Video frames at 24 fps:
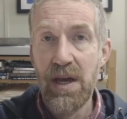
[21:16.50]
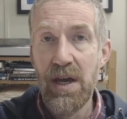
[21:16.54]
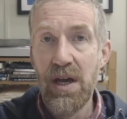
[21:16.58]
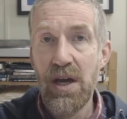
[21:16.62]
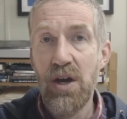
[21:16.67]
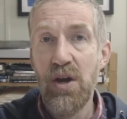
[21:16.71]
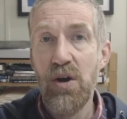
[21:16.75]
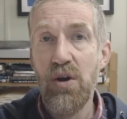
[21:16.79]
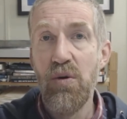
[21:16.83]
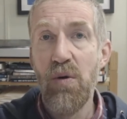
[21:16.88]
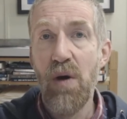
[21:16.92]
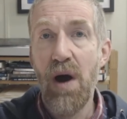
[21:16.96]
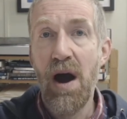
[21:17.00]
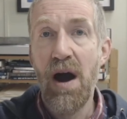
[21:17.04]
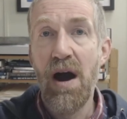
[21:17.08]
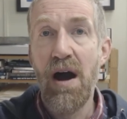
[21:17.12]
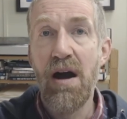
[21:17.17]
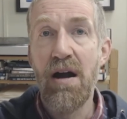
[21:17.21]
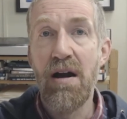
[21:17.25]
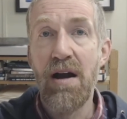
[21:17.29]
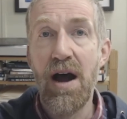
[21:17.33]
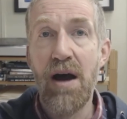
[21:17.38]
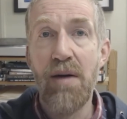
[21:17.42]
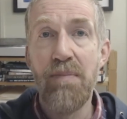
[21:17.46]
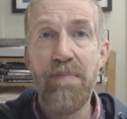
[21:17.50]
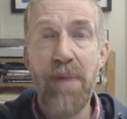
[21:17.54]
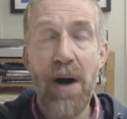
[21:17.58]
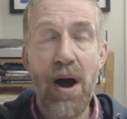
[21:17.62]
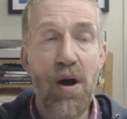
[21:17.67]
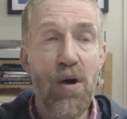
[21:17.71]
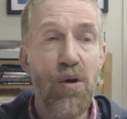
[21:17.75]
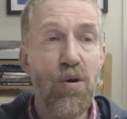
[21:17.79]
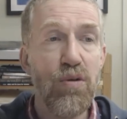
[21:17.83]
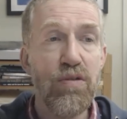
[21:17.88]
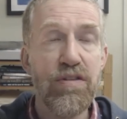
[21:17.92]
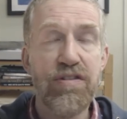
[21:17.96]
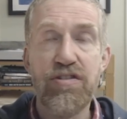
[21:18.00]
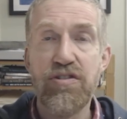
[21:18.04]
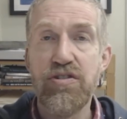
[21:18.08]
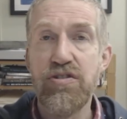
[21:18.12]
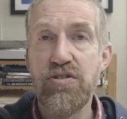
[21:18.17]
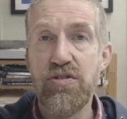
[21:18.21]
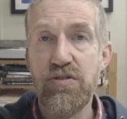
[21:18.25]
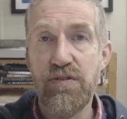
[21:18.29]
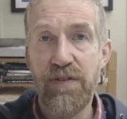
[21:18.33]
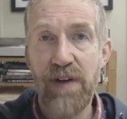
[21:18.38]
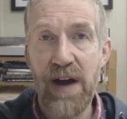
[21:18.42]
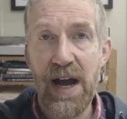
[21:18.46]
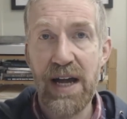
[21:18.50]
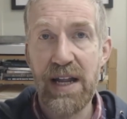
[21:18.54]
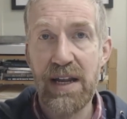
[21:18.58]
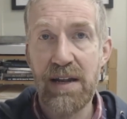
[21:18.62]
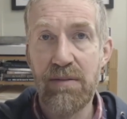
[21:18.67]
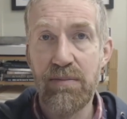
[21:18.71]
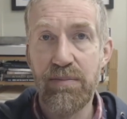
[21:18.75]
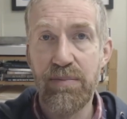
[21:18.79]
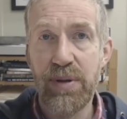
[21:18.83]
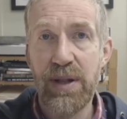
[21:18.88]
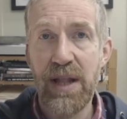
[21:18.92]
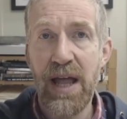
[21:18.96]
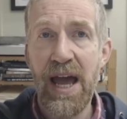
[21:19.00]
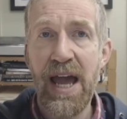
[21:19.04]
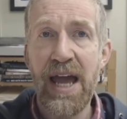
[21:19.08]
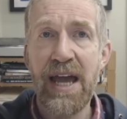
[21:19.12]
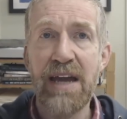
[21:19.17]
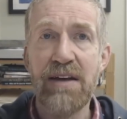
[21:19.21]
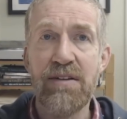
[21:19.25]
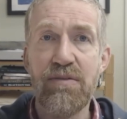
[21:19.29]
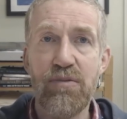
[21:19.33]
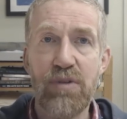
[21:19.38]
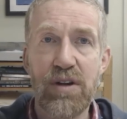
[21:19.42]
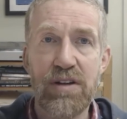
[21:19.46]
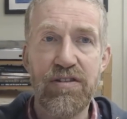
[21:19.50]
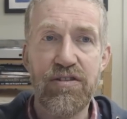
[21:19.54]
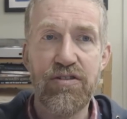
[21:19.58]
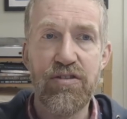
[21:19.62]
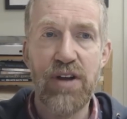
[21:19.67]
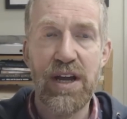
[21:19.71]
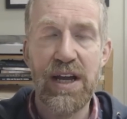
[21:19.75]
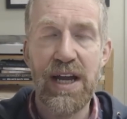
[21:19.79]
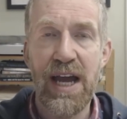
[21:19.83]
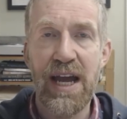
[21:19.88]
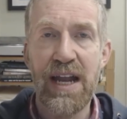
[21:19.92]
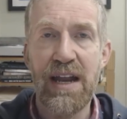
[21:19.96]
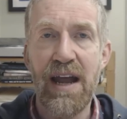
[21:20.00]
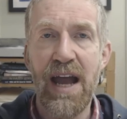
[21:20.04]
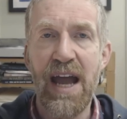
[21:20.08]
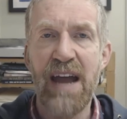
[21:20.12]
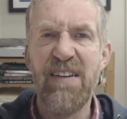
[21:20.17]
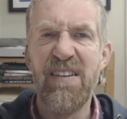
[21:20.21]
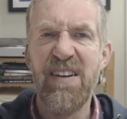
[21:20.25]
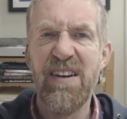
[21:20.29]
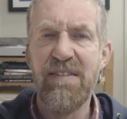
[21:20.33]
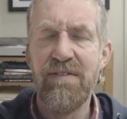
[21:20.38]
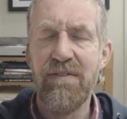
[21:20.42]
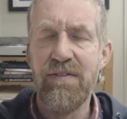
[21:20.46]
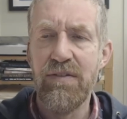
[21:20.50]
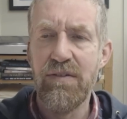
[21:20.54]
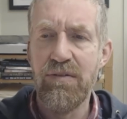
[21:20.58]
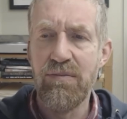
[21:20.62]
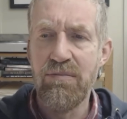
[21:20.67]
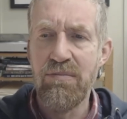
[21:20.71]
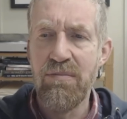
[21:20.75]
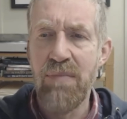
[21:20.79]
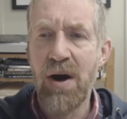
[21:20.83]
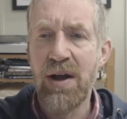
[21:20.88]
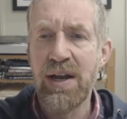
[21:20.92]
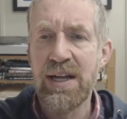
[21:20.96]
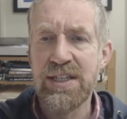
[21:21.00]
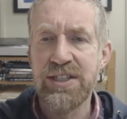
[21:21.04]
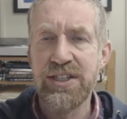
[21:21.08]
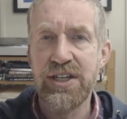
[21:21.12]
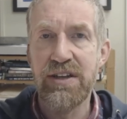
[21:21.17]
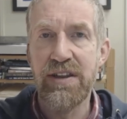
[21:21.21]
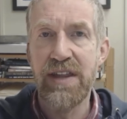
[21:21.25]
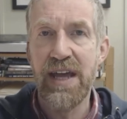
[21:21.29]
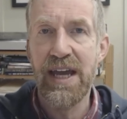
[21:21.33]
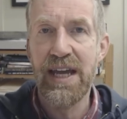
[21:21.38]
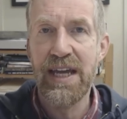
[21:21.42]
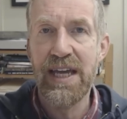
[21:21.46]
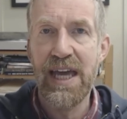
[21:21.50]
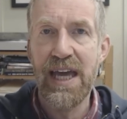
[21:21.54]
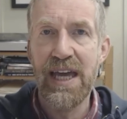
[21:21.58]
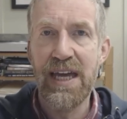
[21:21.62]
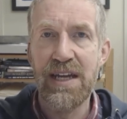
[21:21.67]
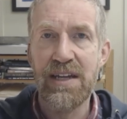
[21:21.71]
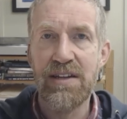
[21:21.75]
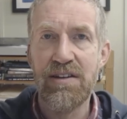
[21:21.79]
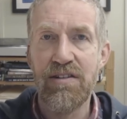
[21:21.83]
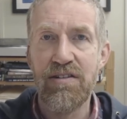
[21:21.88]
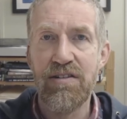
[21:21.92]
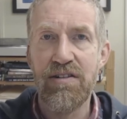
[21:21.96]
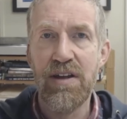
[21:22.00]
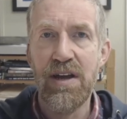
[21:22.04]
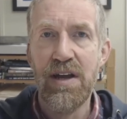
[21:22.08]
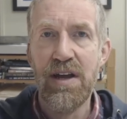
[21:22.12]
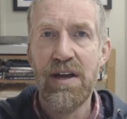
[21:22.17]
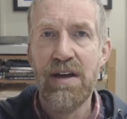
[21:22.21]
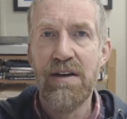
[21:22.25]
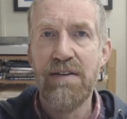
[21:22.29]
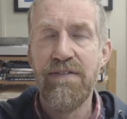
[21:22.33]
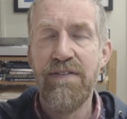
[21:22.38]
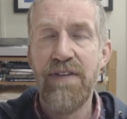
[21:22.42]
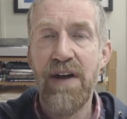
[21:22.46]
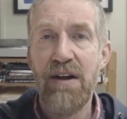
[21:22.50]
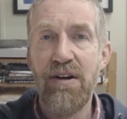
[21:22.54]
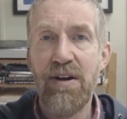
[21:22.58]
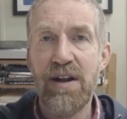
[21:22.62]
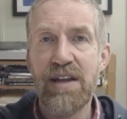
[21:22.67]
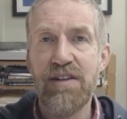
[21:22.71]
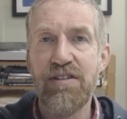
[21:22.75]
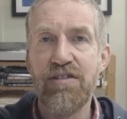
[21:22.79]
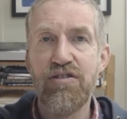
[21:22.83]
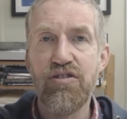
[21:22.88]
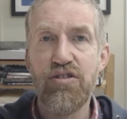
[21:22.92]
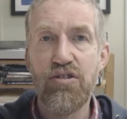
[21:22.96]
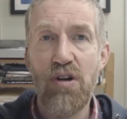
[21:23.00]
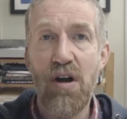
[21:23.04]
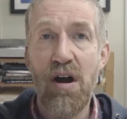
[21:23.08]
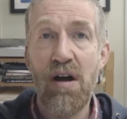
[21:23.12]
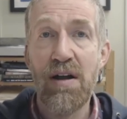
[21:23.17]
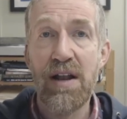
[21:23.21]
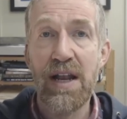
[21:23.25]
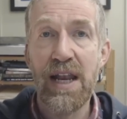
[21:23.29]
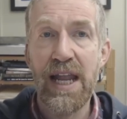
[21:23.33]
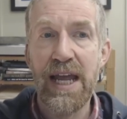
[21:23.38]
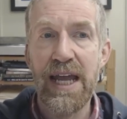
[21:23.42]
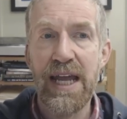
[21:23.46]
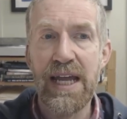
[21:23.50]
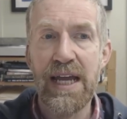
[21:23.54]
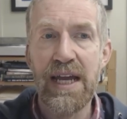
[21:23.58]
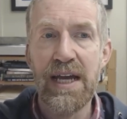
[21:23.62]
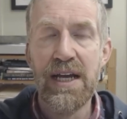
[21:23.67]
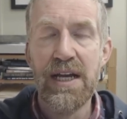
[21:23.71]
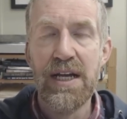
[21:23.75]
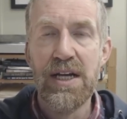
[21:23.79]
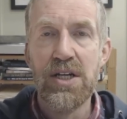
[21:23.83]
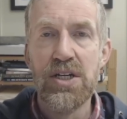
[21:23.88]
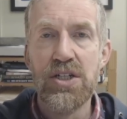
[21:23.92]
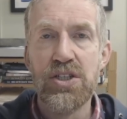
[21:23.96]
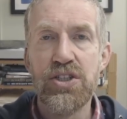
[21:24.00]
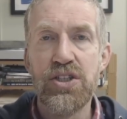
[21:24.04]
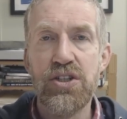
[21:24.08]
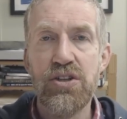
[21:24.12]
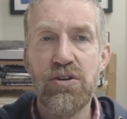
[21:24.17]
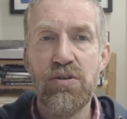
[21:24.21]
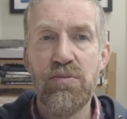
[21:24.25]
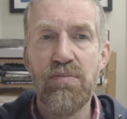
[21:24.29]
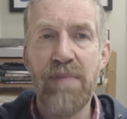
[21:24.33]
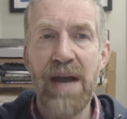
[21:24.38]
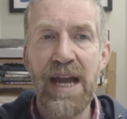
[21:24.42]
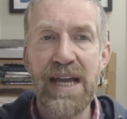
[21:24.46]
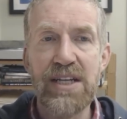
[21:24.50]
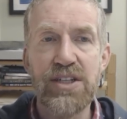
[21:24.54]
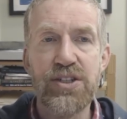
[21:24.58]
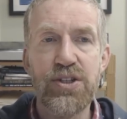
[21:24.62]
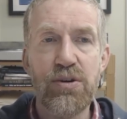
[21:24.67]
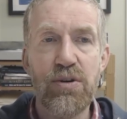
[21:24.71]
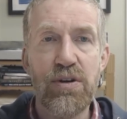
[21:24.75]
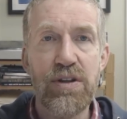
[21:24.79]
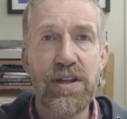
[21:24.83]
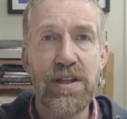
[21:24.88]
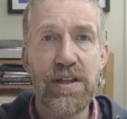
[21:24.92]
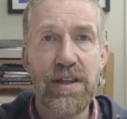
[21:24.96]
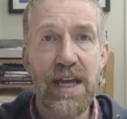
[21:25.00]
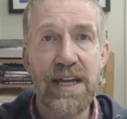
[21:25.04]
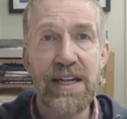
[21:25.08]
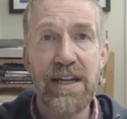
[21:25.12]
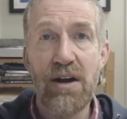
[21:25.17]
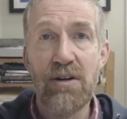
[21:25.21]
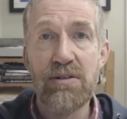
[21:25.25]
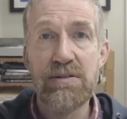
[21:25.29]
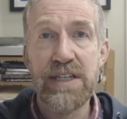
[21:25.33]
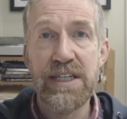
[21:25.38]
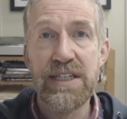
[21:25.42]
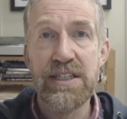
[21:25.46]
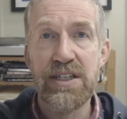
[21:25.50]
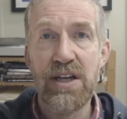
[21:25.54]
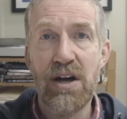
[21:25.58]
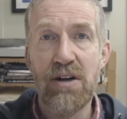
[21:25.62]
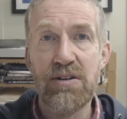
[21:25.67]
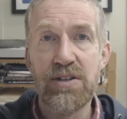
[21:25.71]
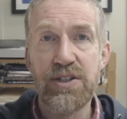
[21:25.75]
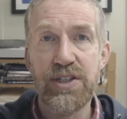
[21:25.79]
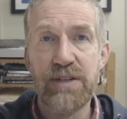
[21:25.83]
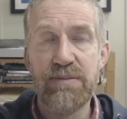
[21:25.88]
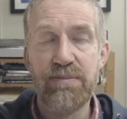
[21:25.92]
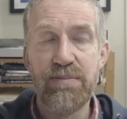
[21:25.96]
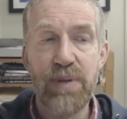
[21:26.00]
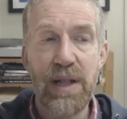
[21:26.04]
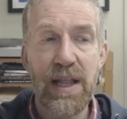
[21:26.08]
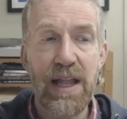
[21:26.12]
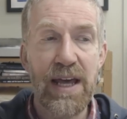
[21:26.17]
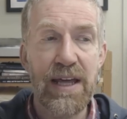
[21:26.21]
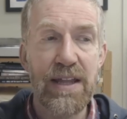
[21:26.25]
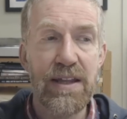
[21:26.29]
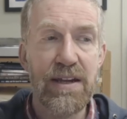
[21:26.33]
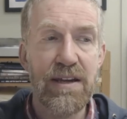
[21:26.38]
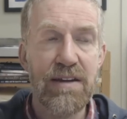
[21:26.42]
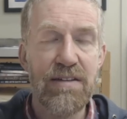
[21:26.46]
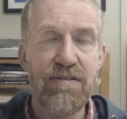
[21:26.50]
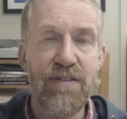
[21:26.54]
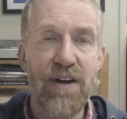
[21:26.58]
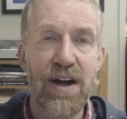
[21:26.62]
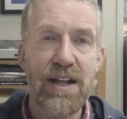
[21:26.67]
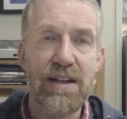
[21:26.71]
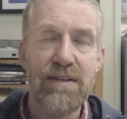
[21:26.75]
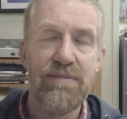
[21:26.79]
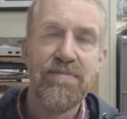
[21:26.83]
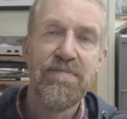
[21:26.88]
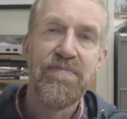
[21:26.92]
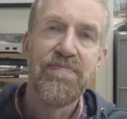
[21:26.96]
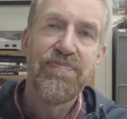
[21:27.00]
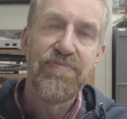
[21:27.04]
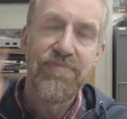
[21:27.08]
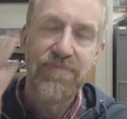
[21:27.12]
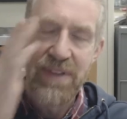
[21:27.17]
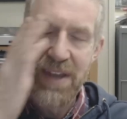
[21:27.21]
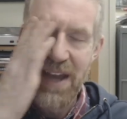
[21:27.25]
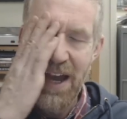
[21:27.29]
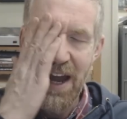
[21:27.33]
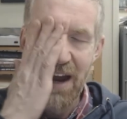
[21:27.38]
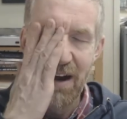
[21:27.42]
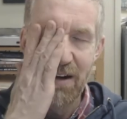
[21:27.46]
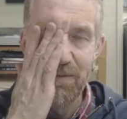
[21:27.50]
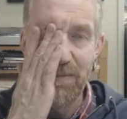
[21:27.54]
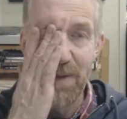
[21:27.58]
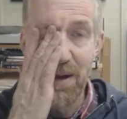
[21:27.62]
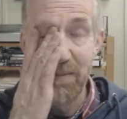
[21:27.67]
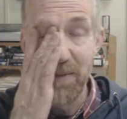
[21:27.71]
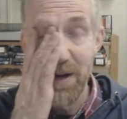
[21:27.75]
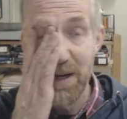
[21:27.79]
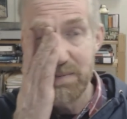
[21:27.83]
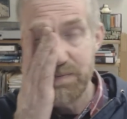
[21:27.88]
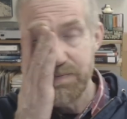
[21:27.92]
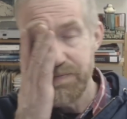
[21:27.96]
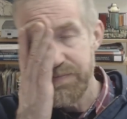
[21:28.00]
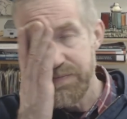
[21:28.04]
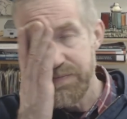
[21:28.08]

who are opposed to violent play and restrict and monitor their kids very strongly to make sure that they don't indulge in play that is violent. I remember